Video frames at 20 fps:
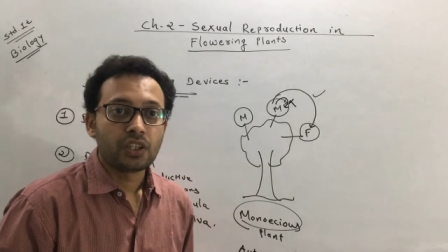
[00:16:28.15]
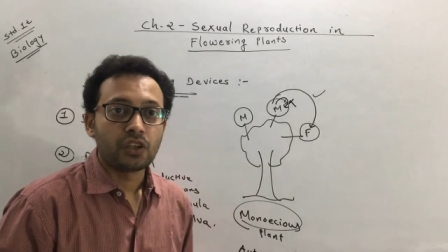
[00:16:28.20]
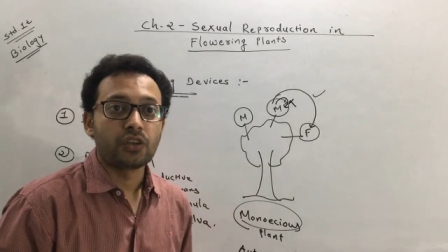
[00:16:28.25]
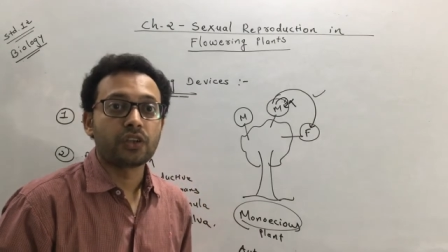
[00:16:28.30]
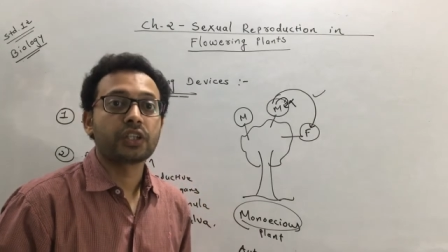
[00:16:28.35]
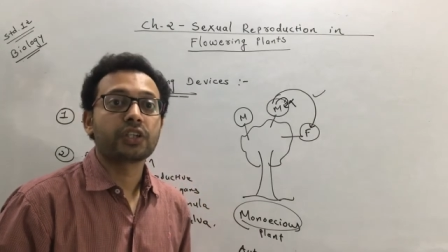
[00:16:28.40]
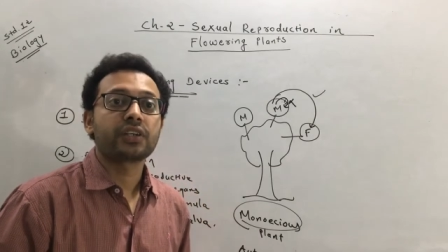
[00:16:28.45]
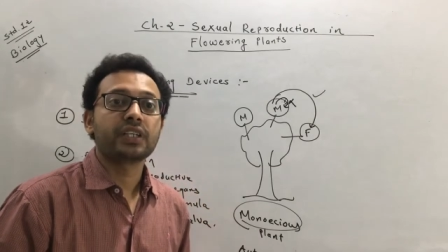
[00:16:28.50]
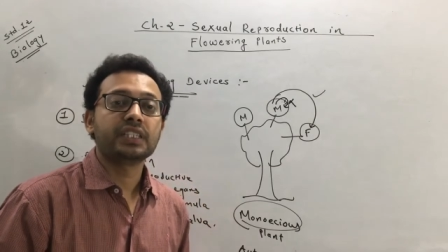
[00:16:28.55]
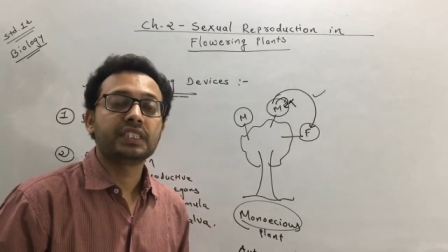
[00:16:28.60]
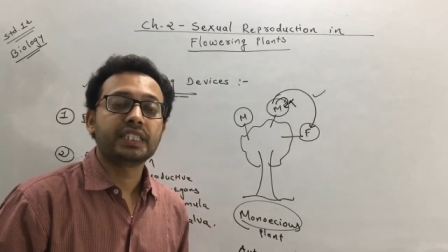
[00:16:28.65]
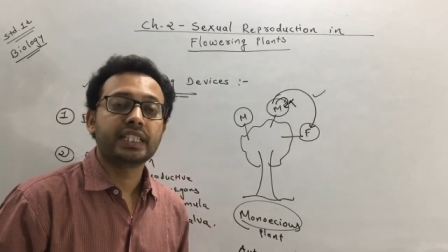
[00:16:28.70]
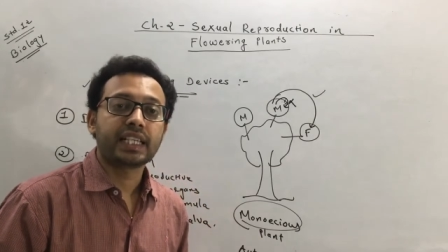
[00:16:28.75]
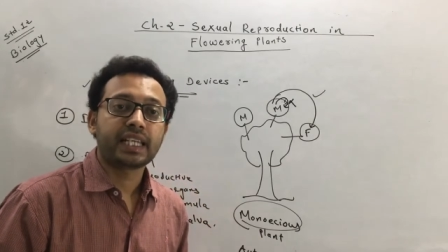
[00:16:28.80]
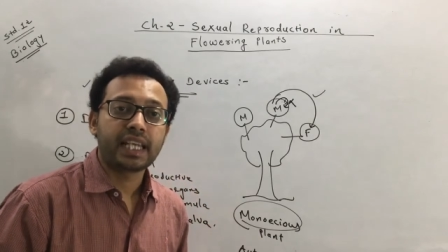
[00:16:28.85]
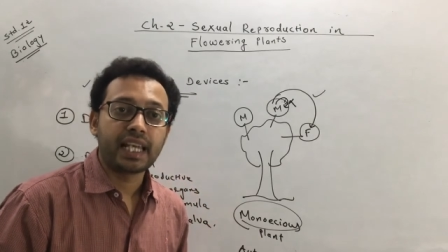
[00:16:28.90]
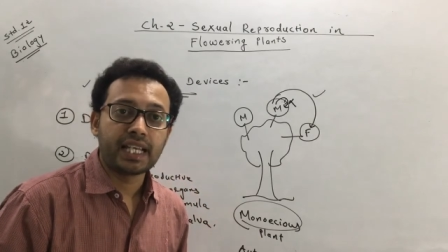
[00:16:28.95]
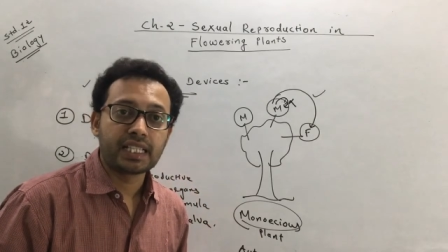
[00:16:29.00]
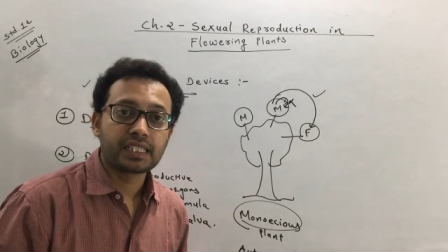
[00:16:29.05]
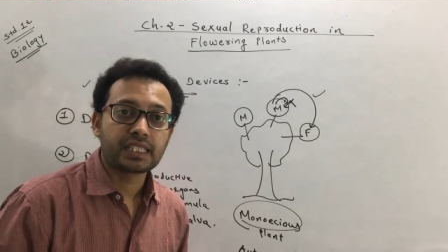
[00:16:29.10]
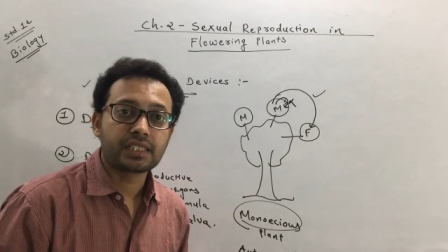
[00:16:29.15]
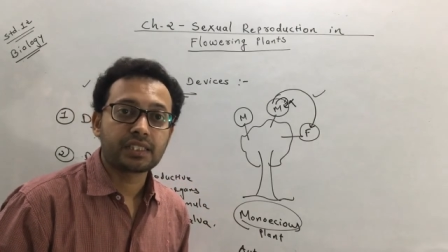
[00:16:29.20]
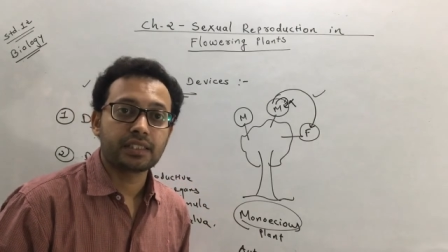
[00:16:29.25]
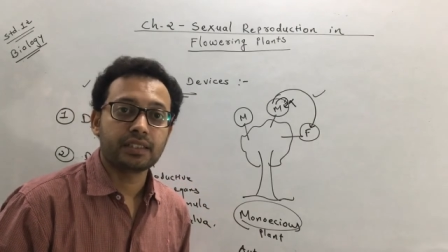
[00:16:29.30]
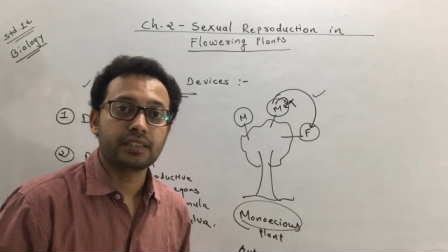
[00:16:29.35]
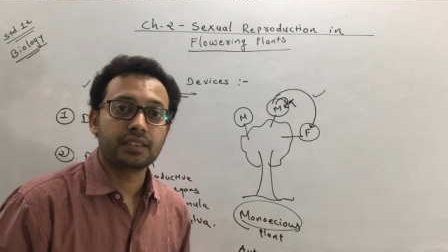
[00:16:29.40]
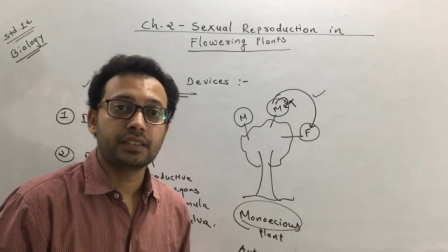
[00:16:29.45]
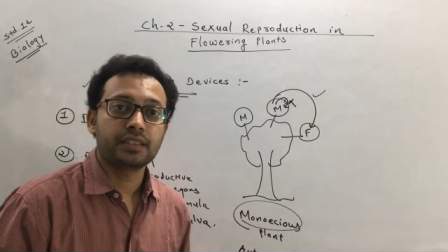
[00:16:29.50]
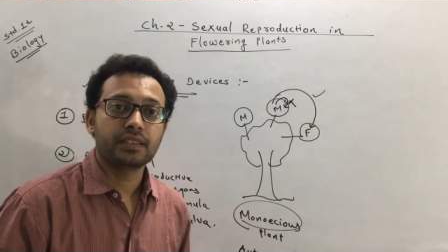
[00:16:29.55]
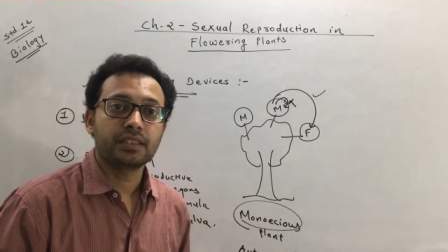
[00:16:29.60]
or you can say
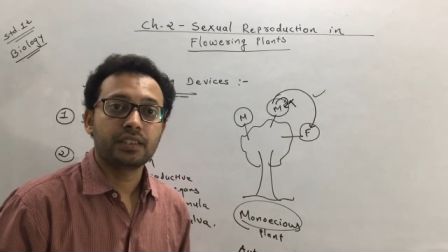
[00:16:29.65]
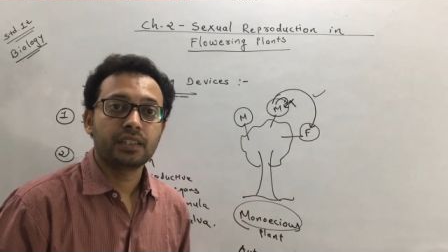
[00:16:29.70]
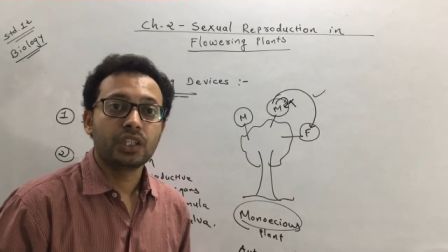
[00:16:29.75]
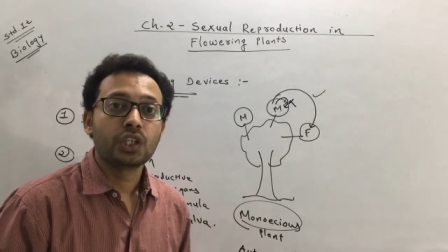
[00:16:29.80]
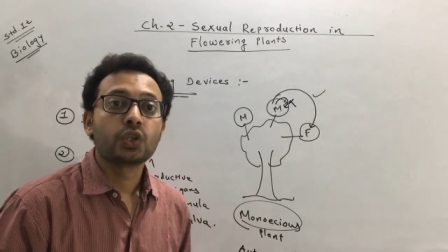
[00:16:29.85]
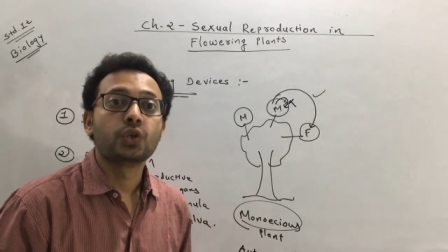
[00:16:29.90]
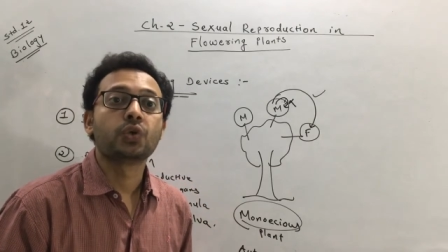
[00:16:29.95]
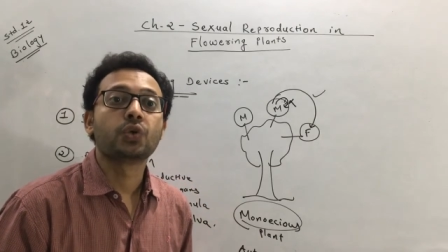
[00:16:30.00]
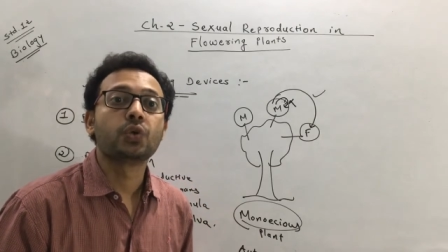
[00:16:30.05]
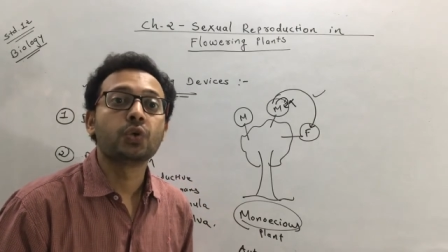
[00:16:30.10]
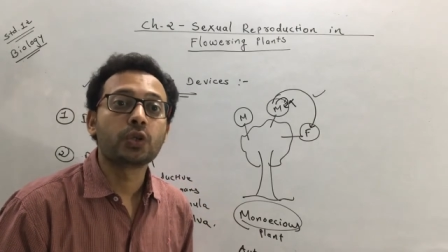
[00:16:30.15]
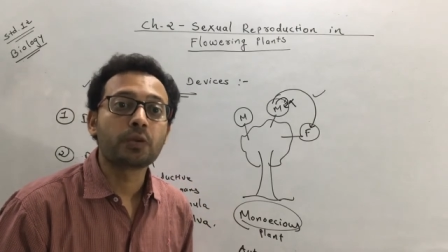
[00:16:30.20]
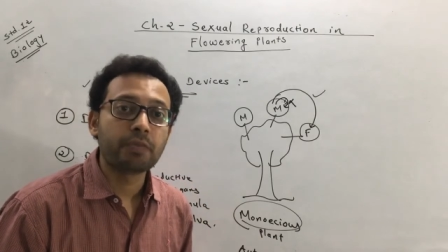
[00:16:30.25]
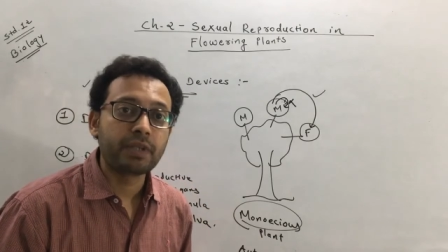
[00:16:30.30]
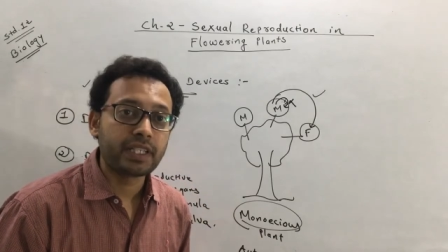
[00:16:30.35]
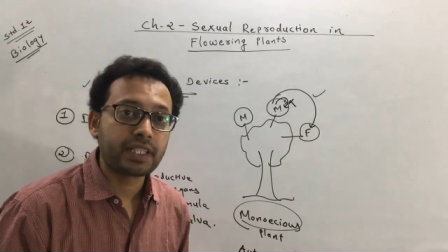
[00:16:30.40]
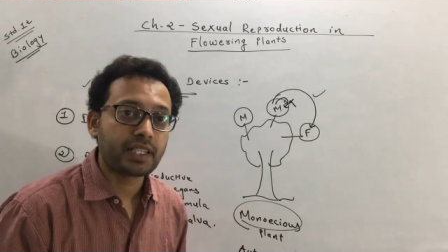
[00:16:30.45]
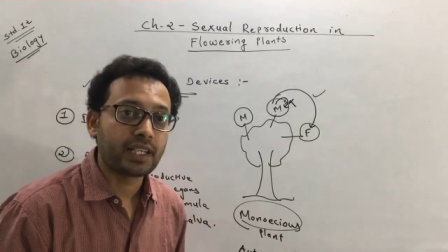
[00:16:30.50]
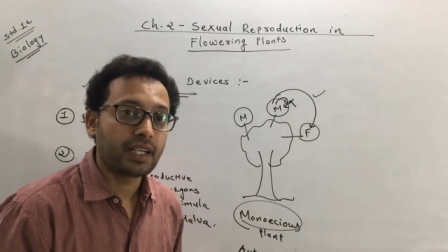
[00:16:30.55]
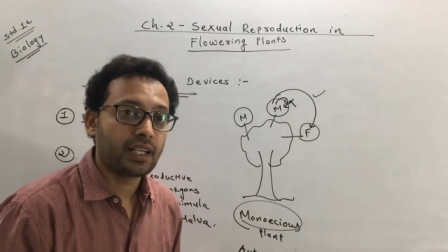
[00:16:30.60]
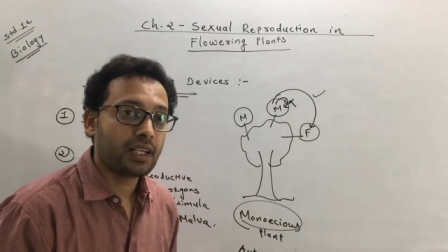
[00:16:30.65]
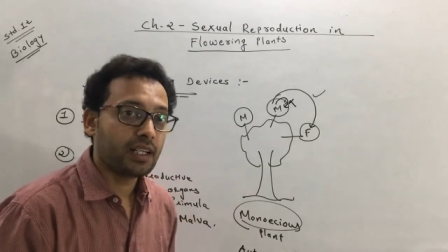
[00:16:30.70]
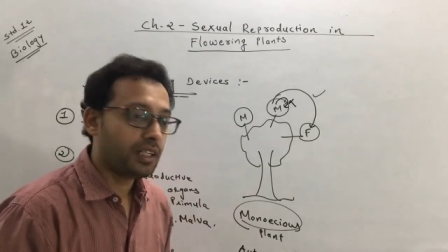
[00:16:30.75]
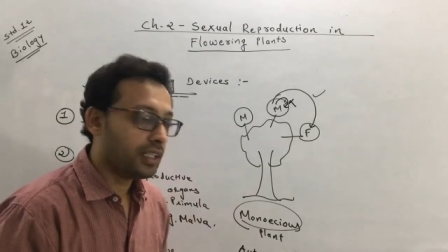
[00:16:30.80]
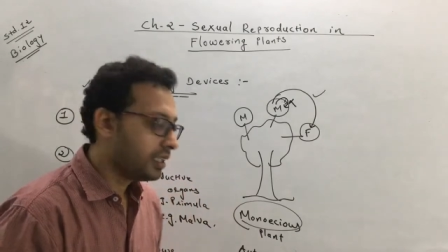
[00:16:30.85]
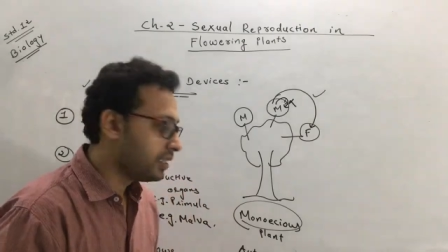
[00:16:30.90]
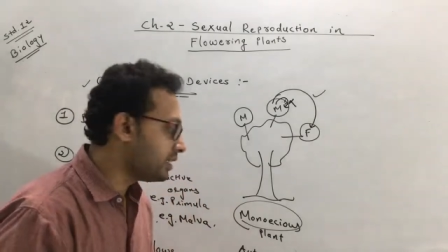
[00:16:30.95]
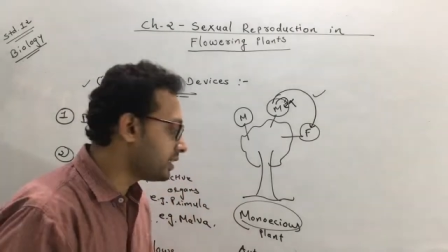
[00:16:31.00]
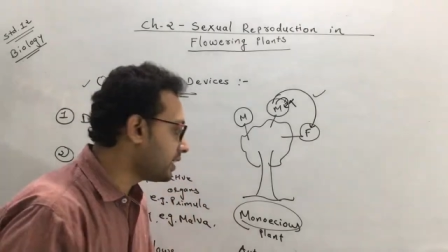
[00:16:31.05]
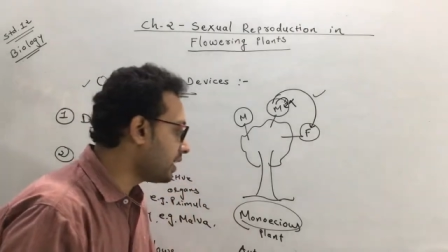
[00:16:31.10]
castor,
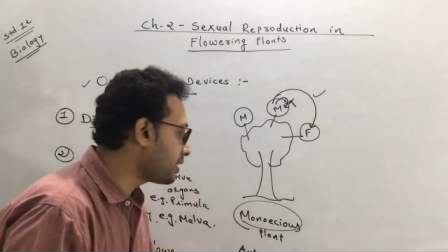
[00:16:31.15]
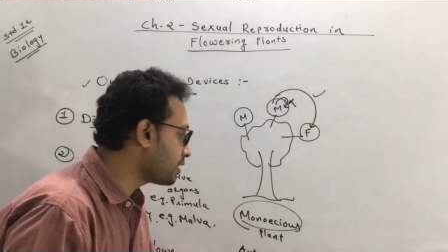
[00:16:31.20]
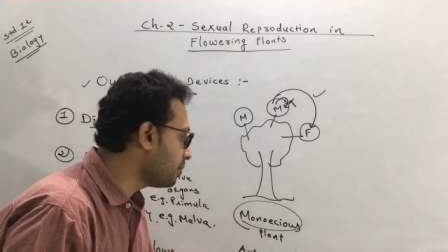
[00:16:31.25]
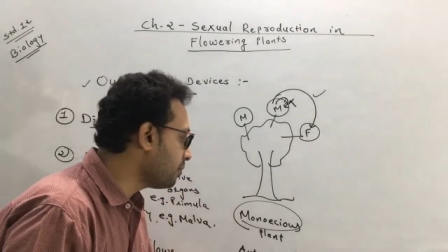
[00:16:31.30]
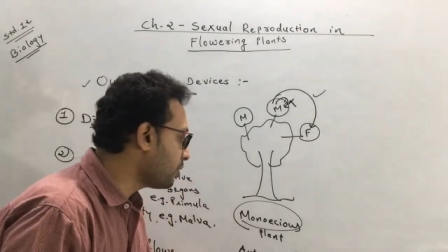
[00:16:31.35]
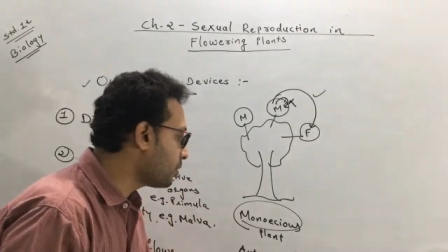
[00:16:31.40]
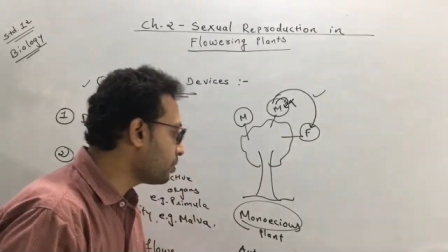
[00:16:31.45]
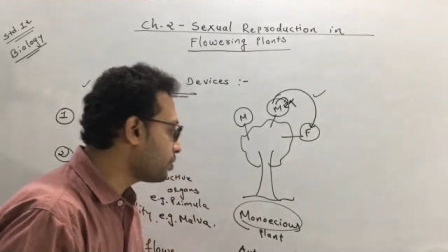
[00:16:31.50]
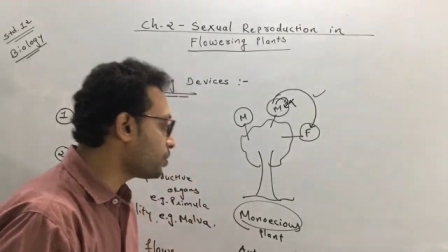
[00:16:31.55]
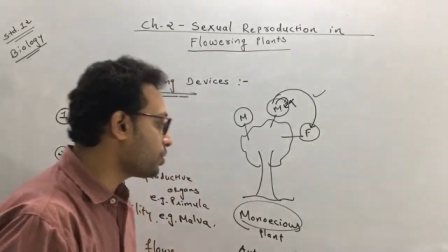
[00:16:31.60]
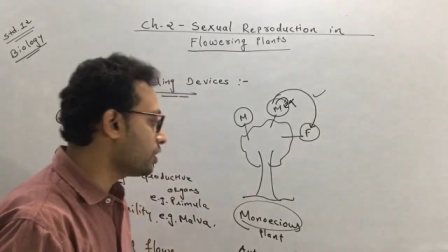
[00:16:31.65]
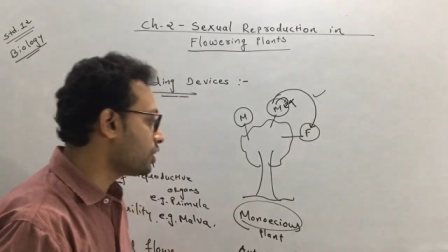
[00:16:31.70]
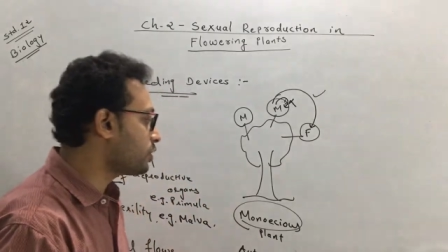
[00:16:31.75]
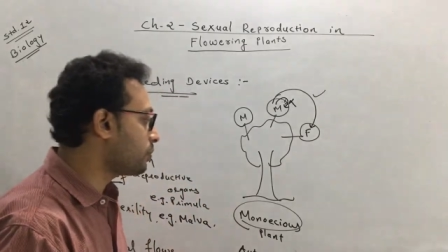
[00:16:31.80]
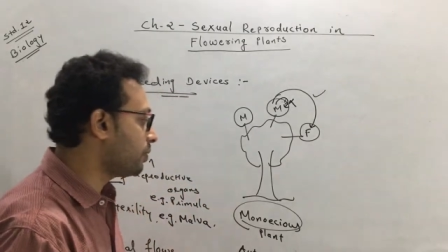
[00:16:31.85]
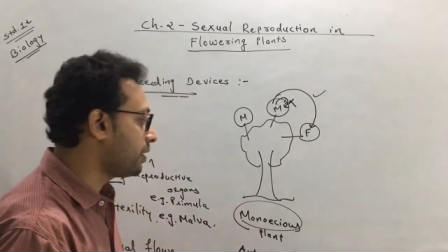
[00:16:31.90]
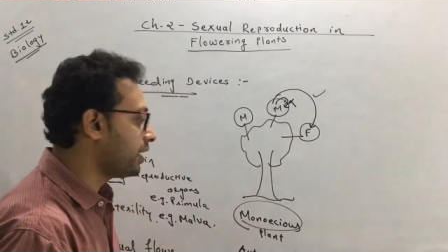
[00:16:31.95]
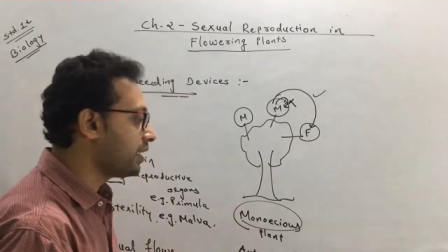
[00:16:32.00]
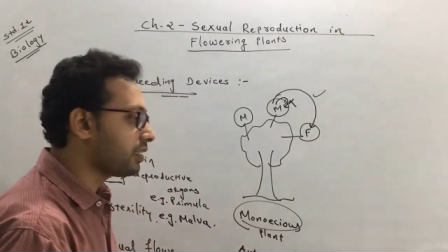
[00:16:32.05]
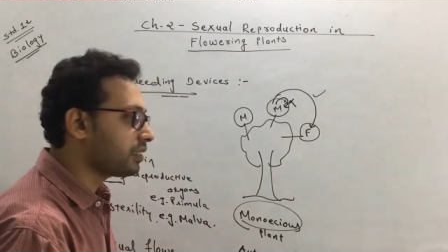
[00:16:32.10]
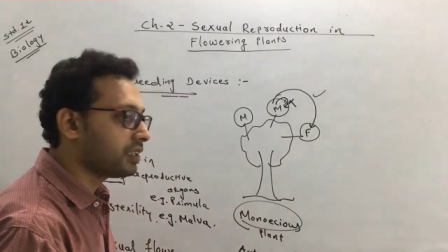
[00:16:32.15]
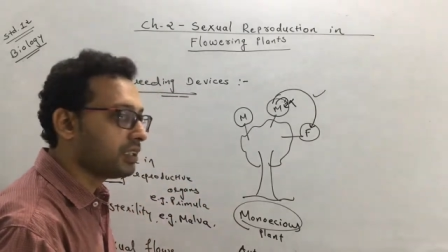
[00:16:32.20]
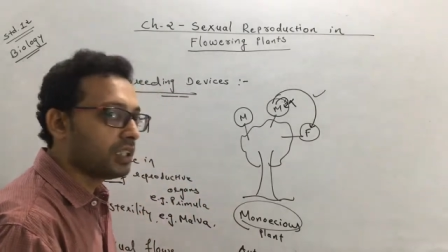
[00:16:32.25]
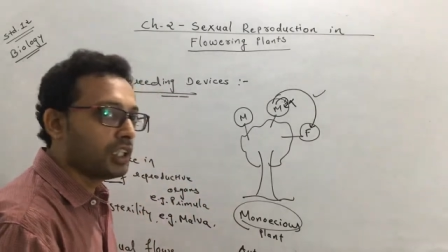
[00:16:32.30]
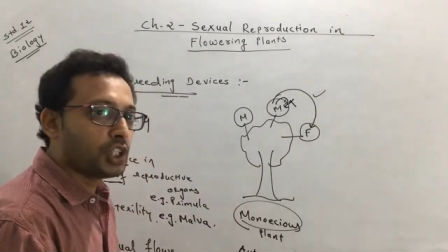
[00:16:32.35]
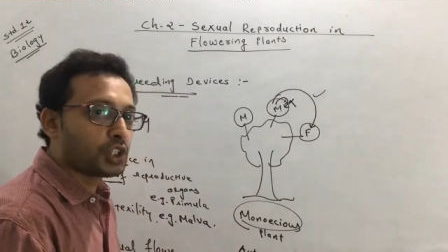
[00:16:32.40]
cucurbita. These are the monoecious plant.